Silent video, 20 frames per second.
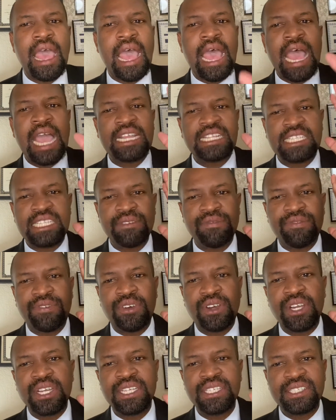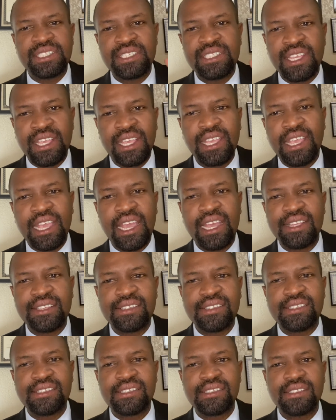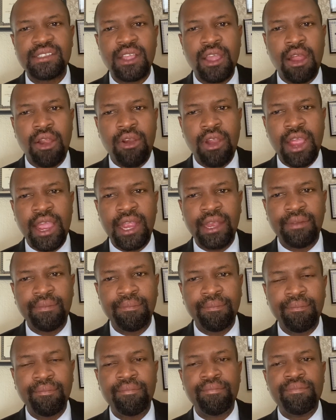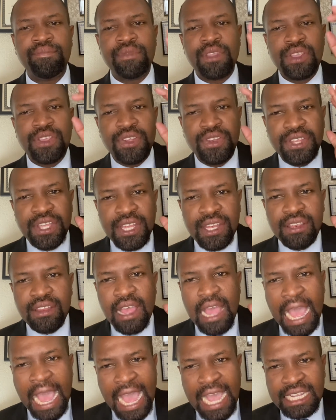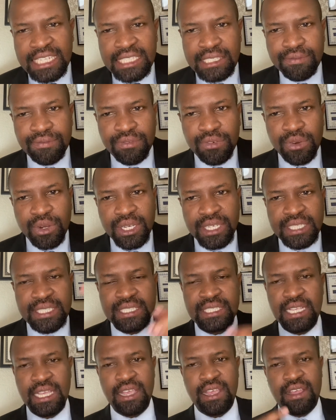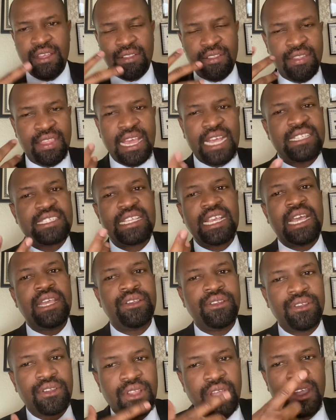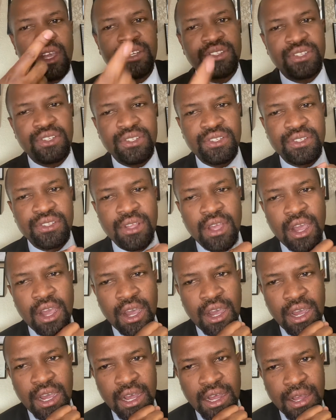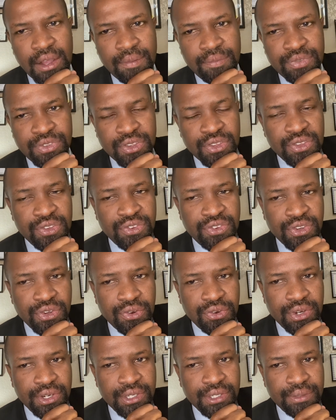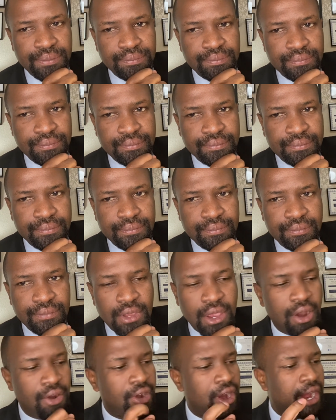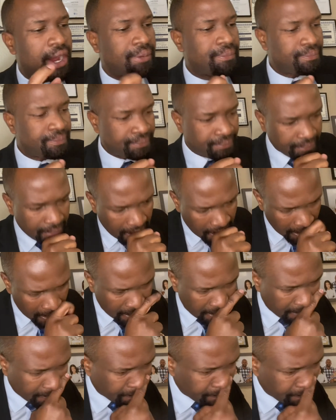Active voice, yes. All right. You need active voice. That's how you talk to the jury. All right. Okay.